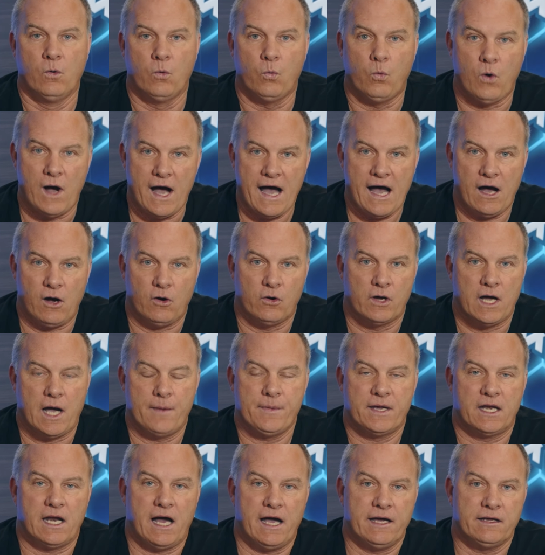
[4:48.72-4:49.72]
Wow.
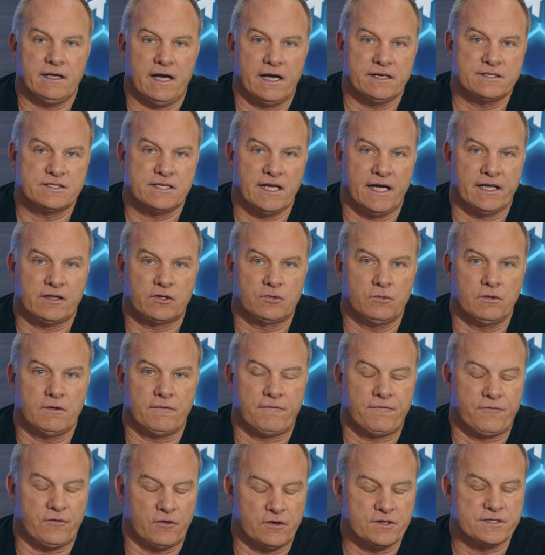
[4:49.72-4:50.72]
I sat through the
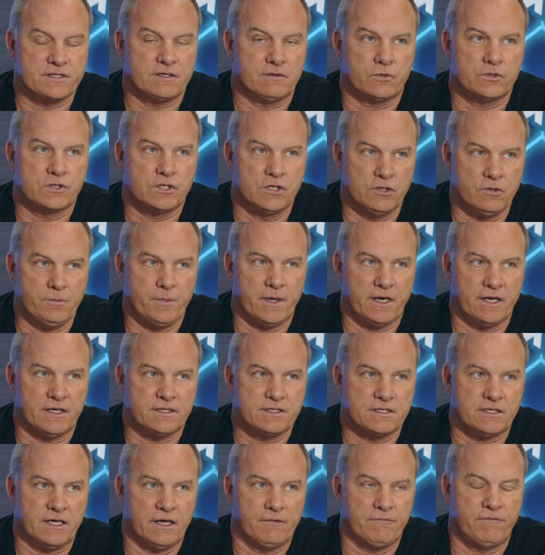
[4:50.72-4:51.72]
first 2
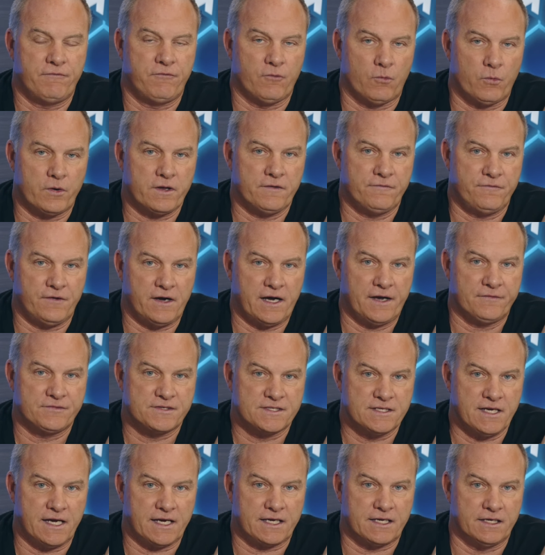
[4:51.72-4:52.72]
minutes and 45
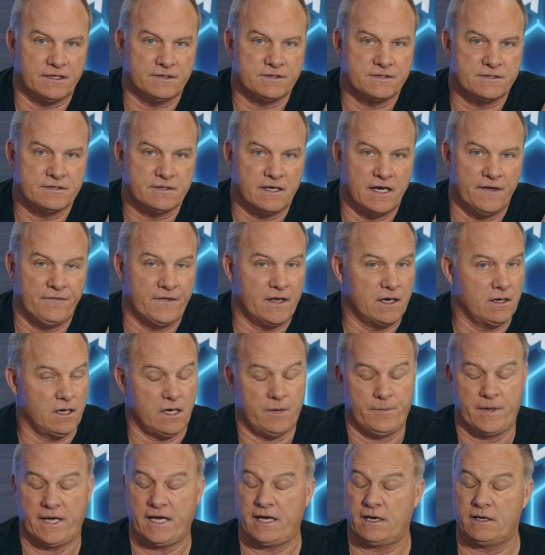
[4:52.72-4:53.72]
seconds, and then,
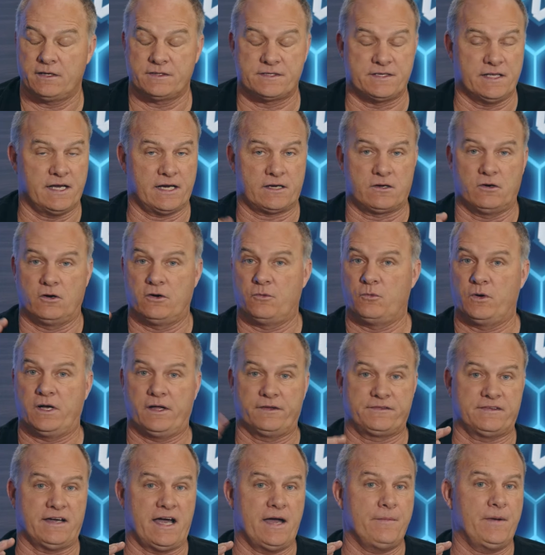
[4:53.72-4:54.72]
oh man, it's not going well.
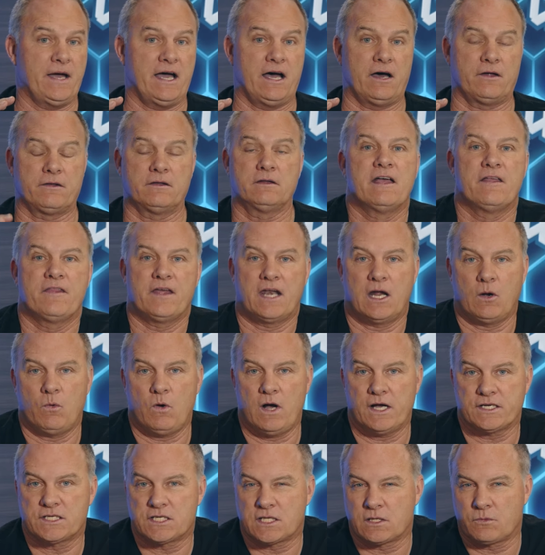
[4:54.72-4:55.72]
Timeout. Then I
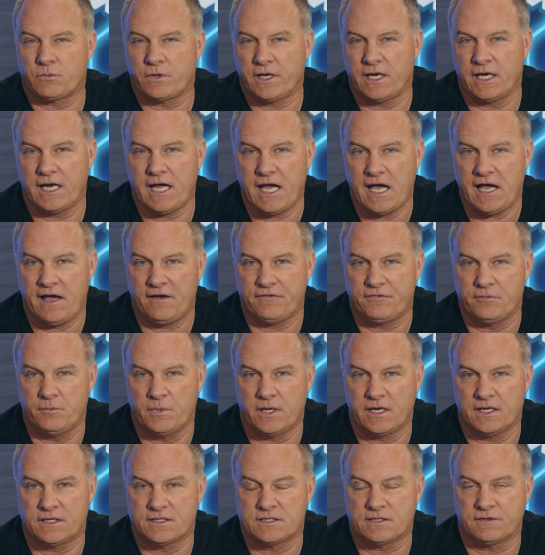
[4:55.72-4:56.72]
watched 3.5
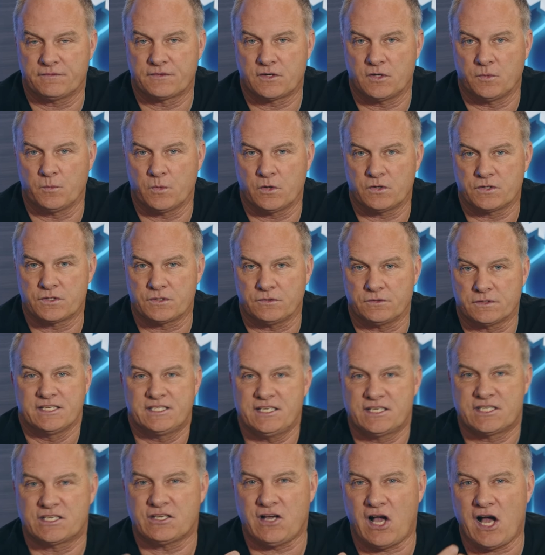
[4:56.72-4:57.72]
minutes of commercials.
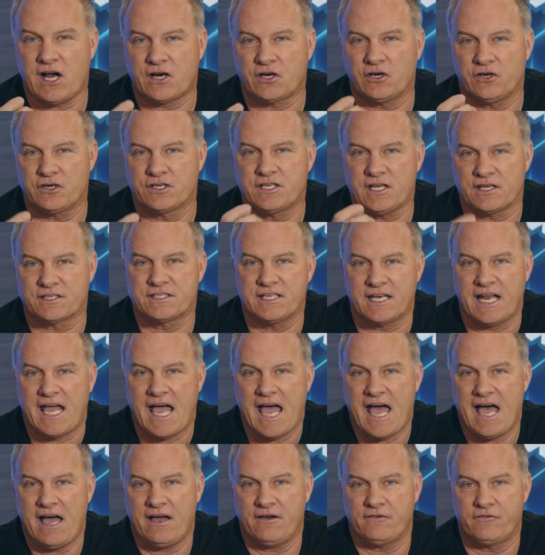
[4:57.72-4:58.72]
See, soccer doesn't
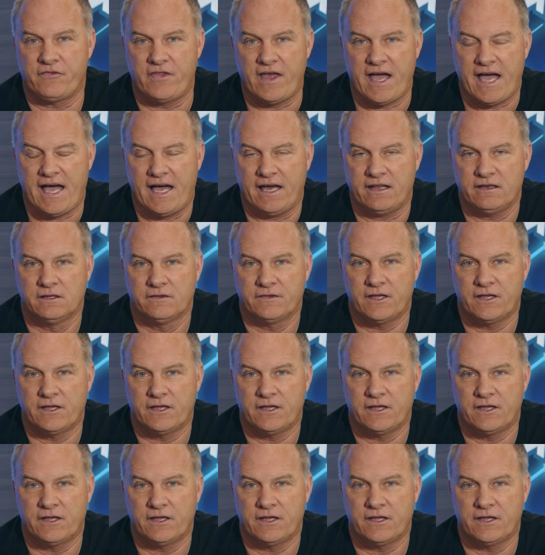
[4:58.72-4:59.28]
have that.